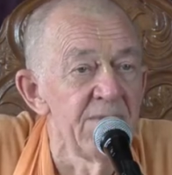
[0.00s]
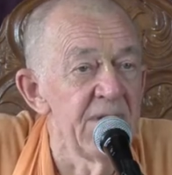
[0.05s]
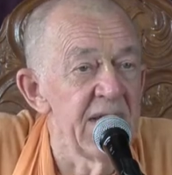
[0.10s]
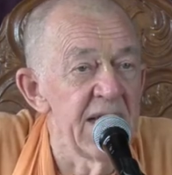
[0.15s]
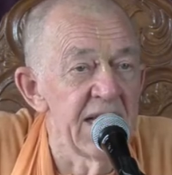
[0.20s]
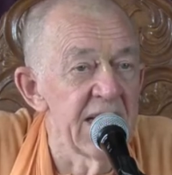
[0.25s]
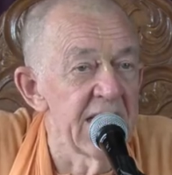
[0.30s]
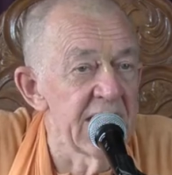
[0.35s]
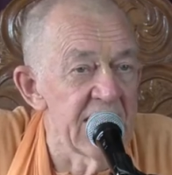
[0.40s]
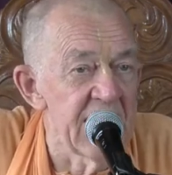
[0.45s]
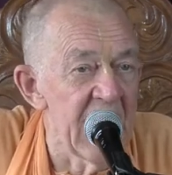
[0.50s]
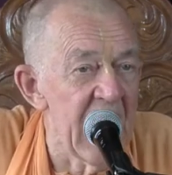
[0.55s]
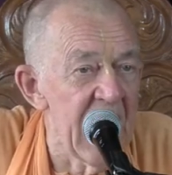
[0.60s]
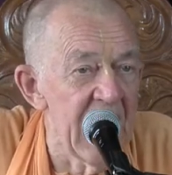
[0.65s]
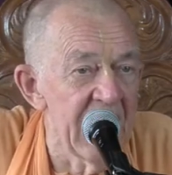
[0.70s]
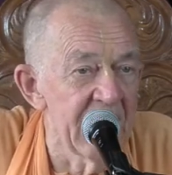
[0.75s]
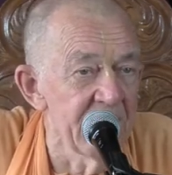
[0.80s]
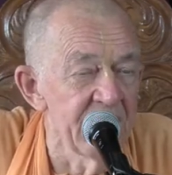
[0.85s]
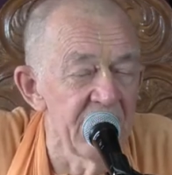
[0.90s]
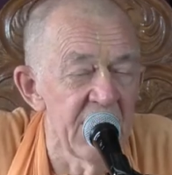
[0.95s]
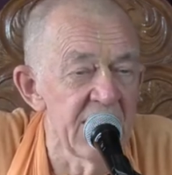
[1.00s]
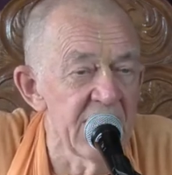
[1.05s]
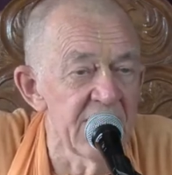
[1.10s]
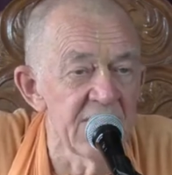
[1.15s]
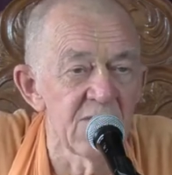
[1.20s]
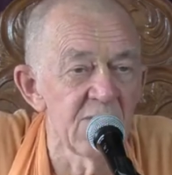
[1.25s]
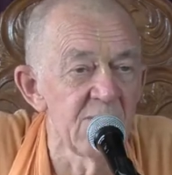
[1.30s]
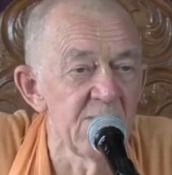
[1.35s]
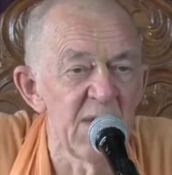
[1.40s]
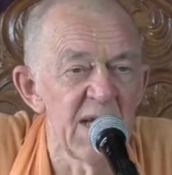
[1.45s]
being attacked by
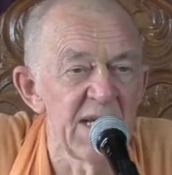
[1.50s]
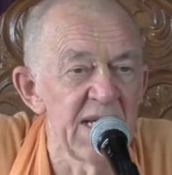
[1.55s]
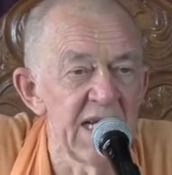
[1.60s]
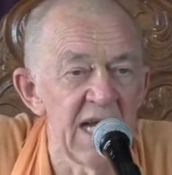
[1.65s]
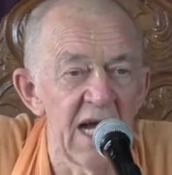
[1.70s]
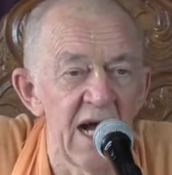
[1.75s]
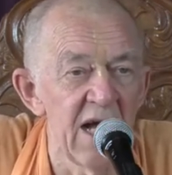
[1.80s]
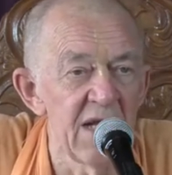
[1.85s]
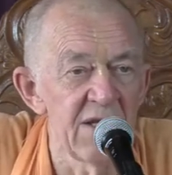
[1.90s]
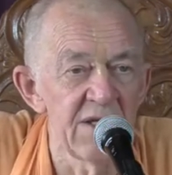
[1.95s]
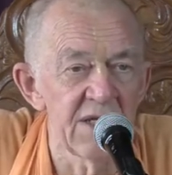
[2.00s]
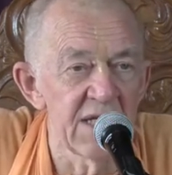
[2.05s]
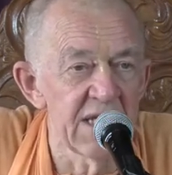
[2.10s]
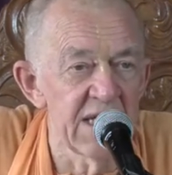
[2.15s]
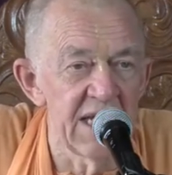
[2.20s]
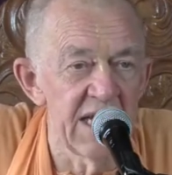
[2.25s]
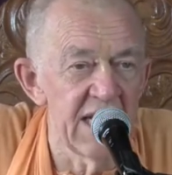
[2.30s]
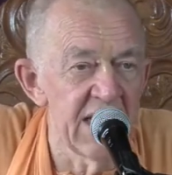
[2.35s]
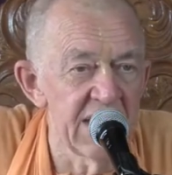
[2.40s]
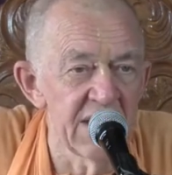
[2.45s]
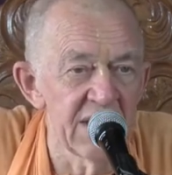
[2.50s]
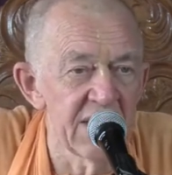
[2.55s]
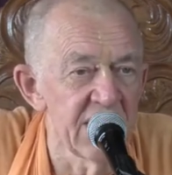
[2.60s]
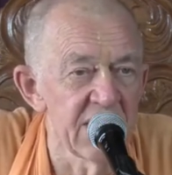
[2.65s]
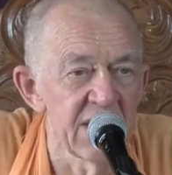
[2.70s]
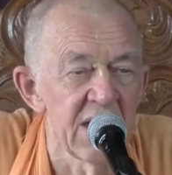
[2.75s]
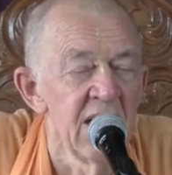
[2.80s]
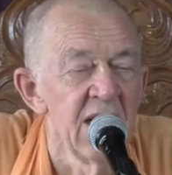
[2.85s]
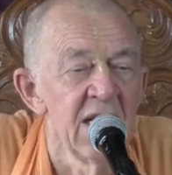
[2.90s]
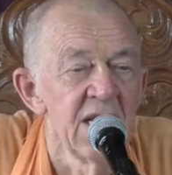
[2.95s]
so many other
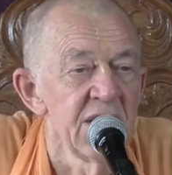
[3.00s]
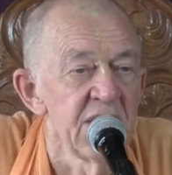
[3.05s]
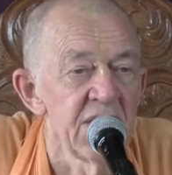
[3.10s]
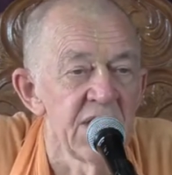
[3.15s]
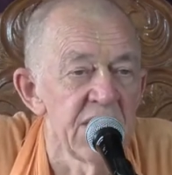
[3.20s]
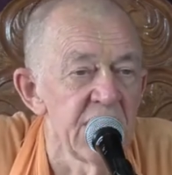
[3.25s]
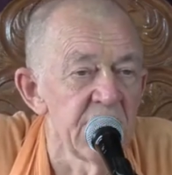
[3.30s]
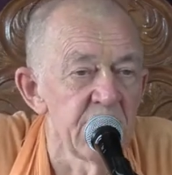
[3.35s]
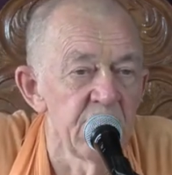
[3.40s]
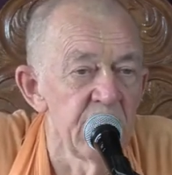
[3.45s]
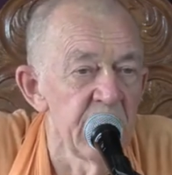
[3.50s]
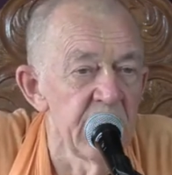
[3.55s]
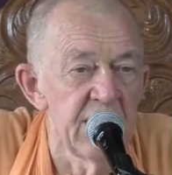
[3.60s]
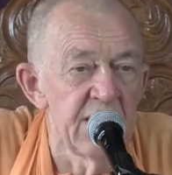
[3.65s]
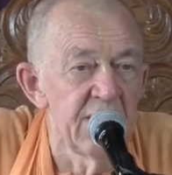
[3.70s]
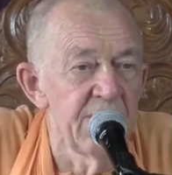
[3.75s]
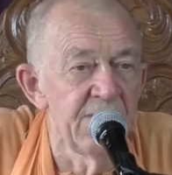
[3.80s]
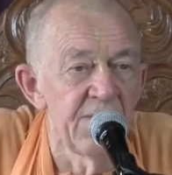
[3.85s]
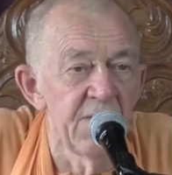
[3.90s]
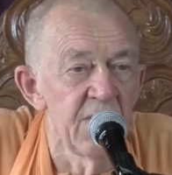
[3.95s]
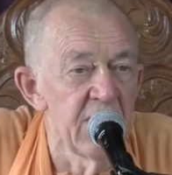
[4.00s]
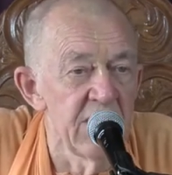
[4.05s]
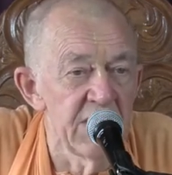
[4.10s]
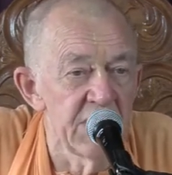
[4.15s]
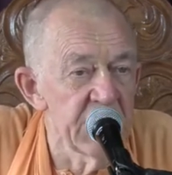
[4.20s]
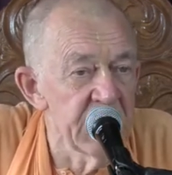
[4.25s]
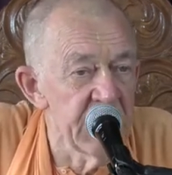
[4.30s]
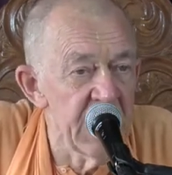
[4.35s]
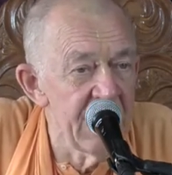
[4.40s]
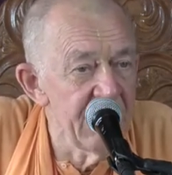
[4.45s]
kings. She's worried for
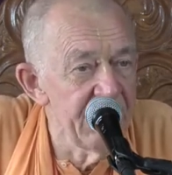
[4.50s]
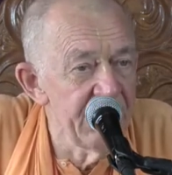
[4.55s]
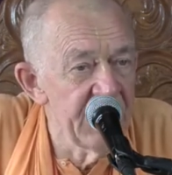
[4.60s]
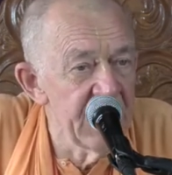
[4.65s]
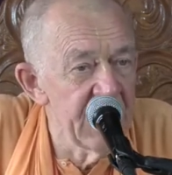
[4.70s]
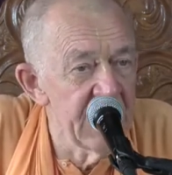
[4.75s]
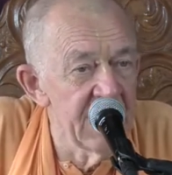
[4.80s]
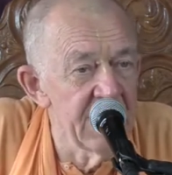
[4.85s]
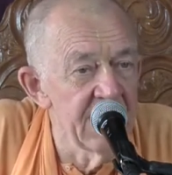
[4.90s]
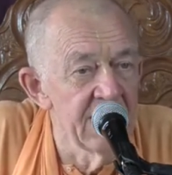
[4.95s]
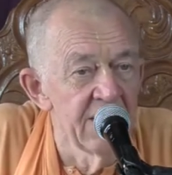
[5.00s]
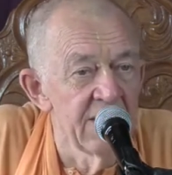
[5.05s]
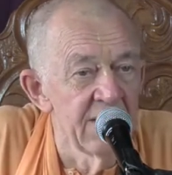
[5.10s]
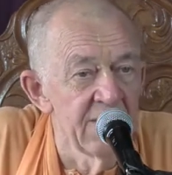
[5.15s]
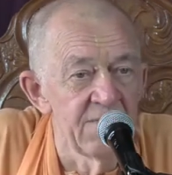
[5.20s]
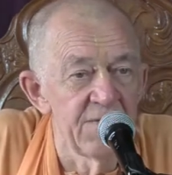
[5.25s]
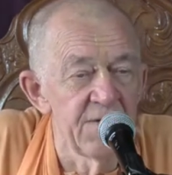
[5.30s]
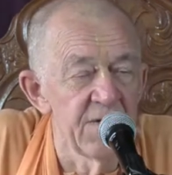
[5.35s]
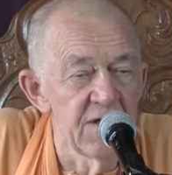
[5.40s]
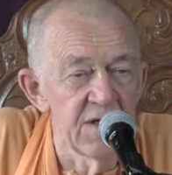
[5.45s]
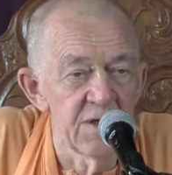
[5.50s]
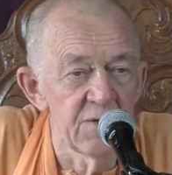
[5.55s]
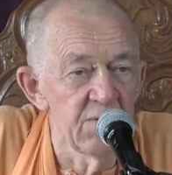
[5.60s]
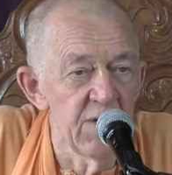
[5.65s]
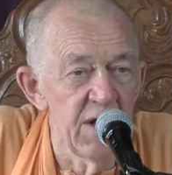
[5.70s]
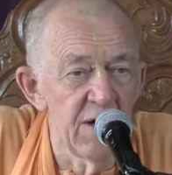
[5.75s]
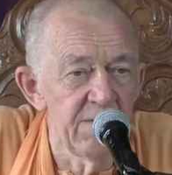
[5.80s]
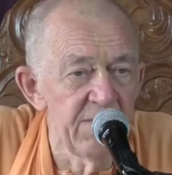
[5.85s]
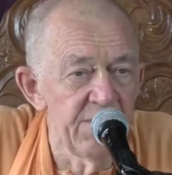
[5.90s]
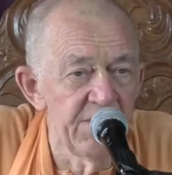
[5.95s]
his safety, for his
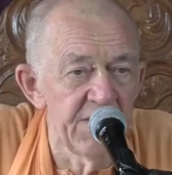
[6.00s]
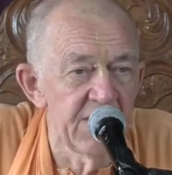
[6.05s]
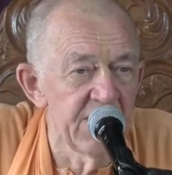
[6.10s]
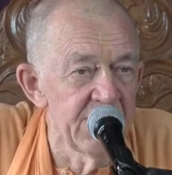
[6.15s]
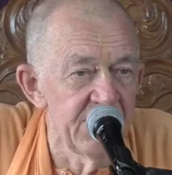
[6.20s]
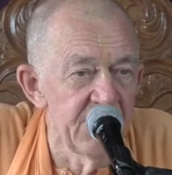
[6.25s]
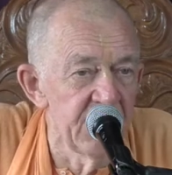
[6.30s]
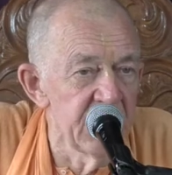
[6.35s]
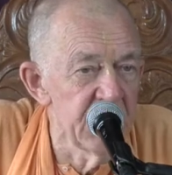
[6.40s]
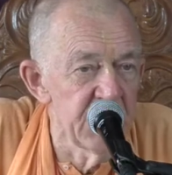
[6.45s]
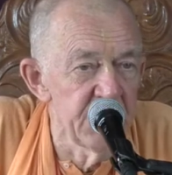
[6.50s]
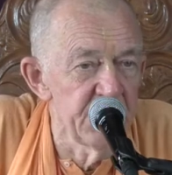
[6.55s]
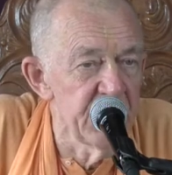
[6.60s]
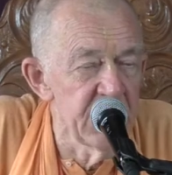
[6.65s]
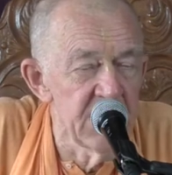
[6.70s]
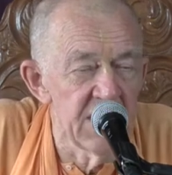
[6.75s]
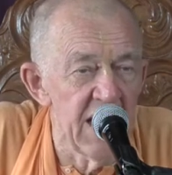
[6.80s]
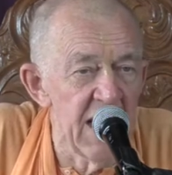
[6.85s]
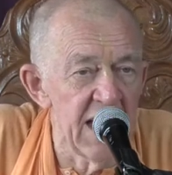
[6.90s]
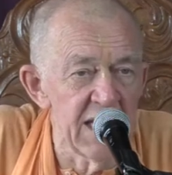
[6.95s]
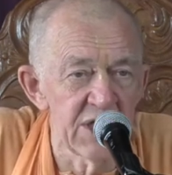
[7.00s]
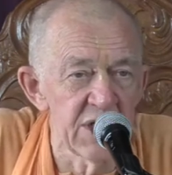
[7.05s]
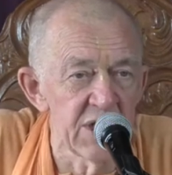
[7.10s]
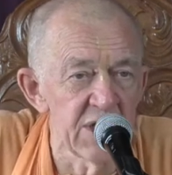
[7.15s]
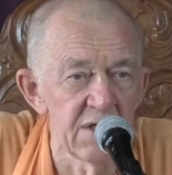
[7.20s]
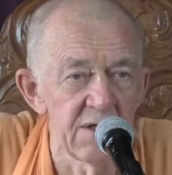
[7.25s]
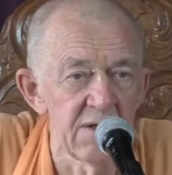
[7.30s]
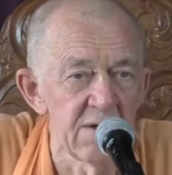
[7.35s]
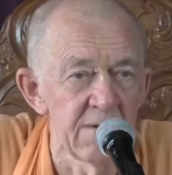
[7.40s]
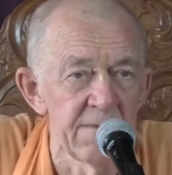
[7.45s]
welfare, for his
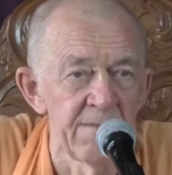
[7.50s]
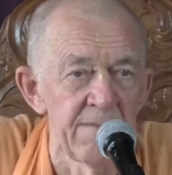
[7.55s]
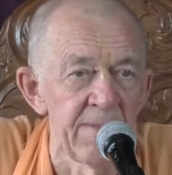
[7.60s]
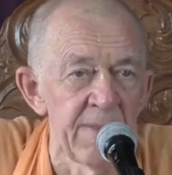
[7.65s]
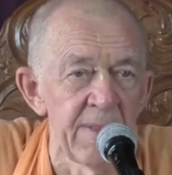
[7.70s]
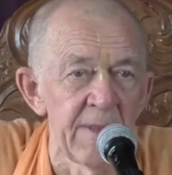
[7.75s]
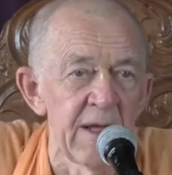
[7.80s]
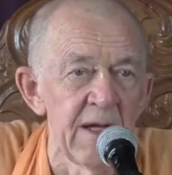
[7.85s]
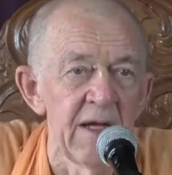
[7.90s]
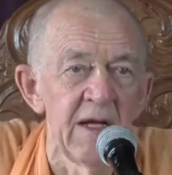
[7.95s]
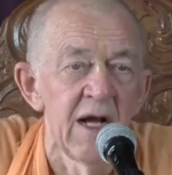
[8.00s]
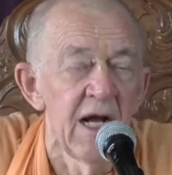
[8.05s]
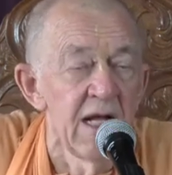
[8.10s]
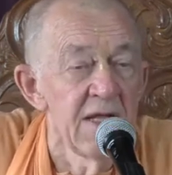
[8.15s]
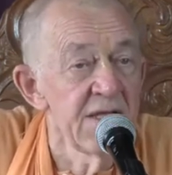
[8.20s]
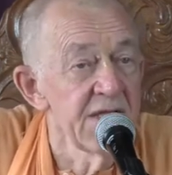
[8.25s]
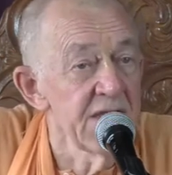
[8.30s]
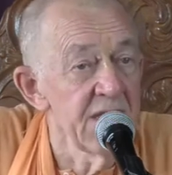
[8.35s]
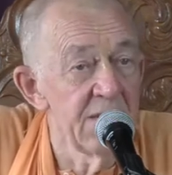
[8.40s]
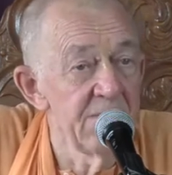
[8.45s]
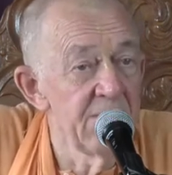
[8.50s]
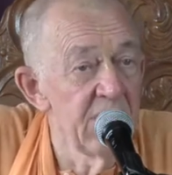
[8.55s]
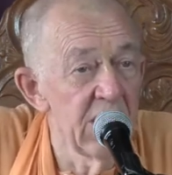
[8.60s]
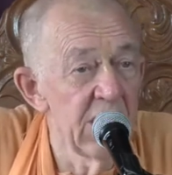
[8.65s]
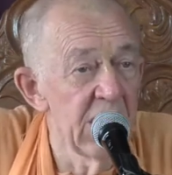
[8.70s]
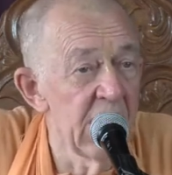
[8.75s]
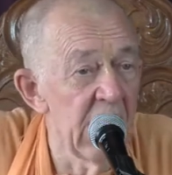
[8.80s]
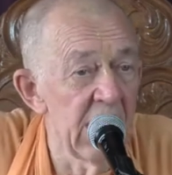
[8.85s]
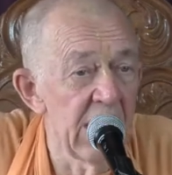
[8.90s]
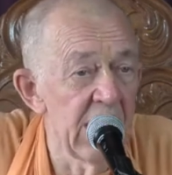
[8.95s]
protection. And
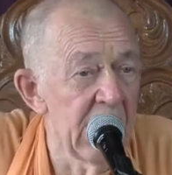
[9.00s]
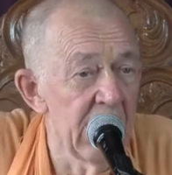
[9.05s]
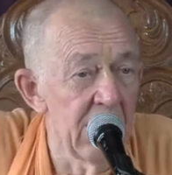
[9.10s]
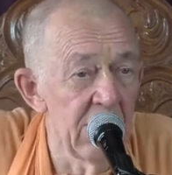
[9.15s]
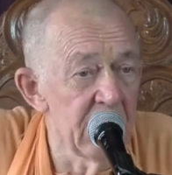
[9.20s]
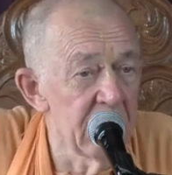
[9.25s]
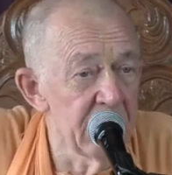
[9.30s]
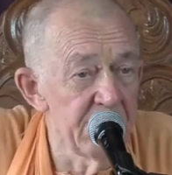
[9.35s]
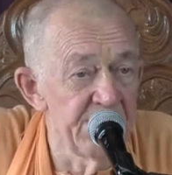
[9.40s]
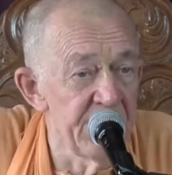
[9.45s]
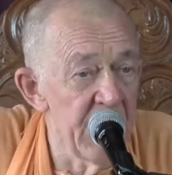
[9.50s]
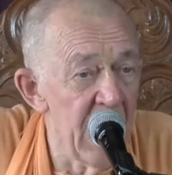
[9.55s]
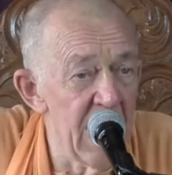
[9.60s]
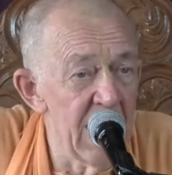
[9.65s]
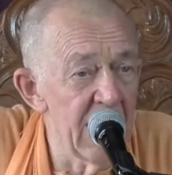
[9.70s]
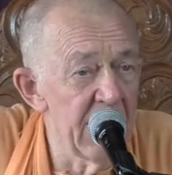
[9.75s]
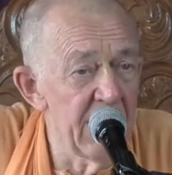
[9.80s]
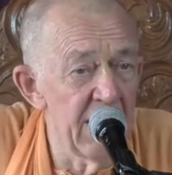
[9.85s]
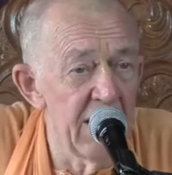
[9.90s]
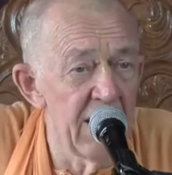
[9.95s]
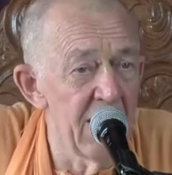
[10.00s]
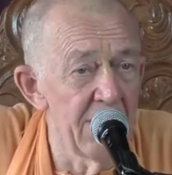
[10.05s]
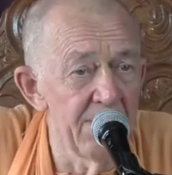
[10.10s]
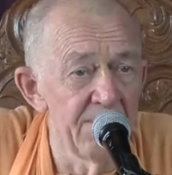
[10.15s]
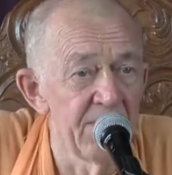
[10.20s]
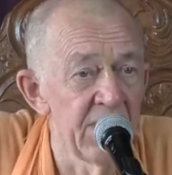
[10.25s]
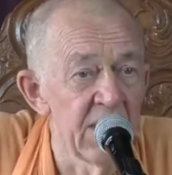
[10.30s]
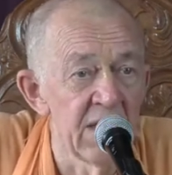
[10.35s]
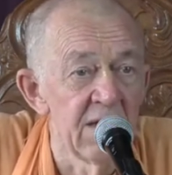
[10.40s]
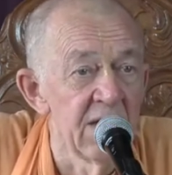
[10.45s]
similarly, Lord
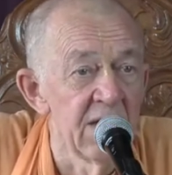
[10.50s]
Balaram